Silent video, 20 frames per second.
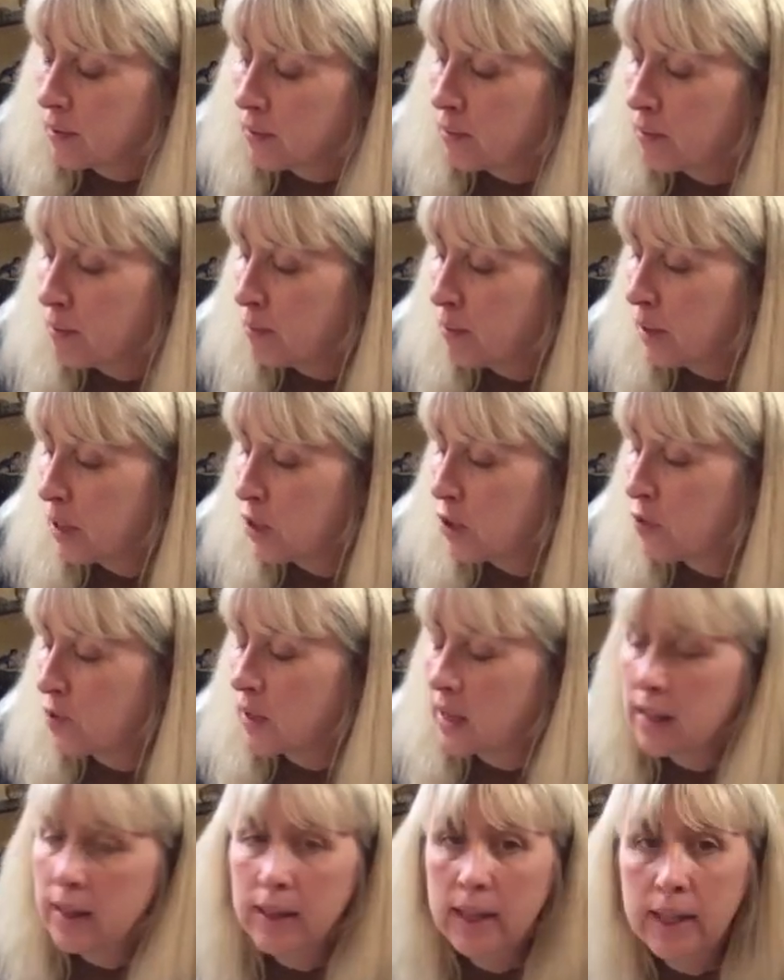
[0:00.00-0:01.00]
but you
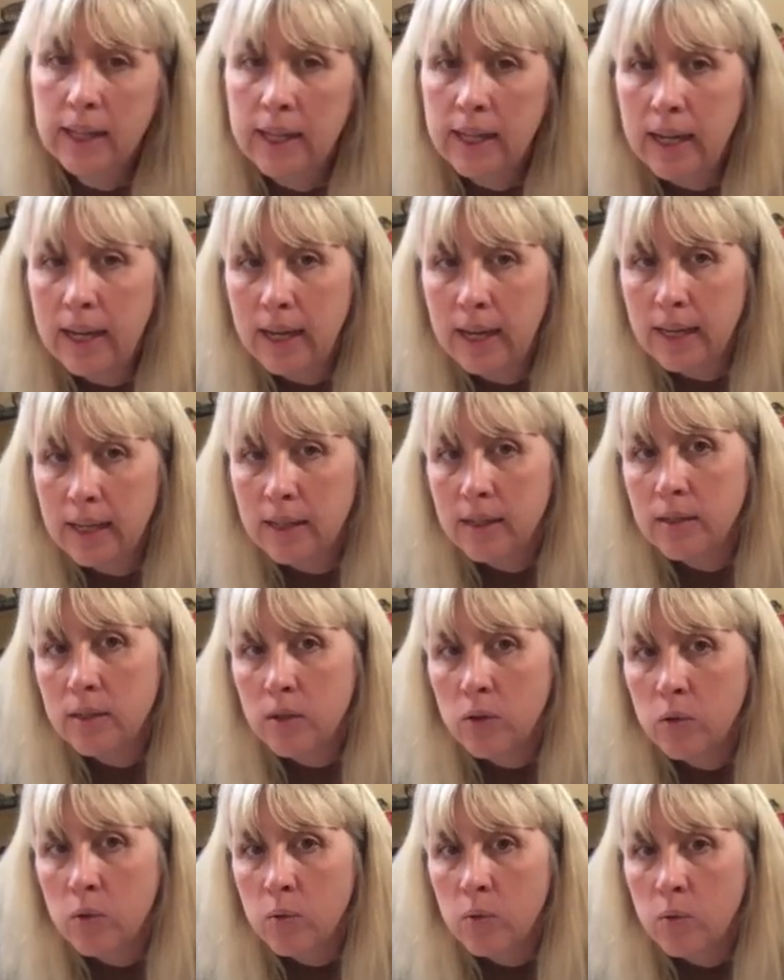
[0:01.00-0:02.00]
can lean it
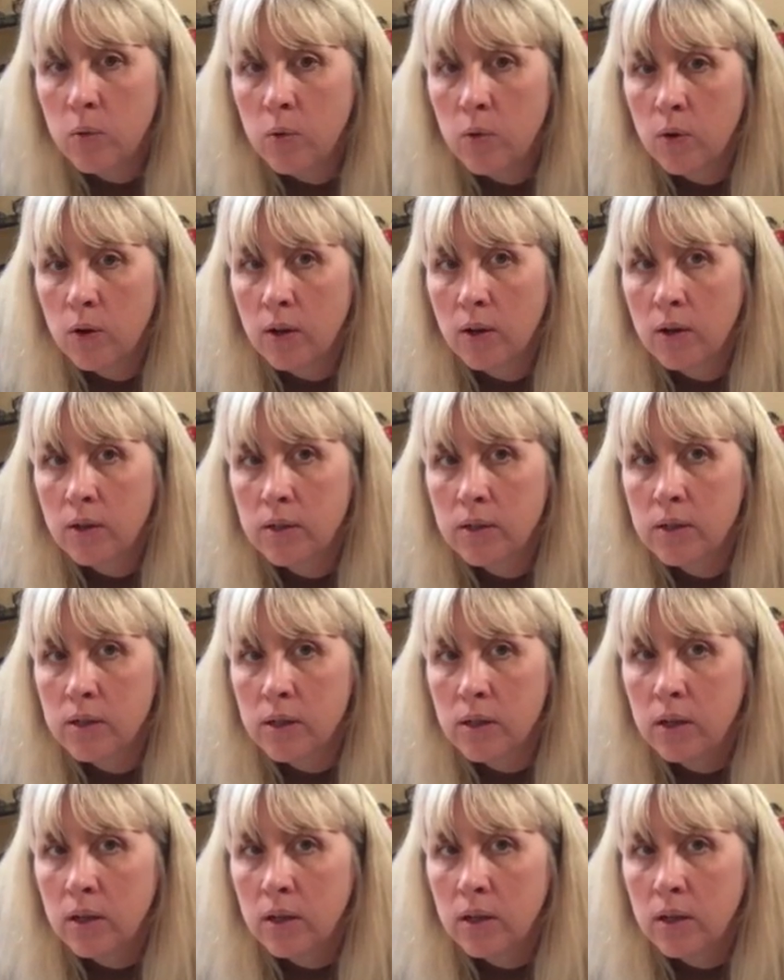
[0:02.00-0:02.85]
towards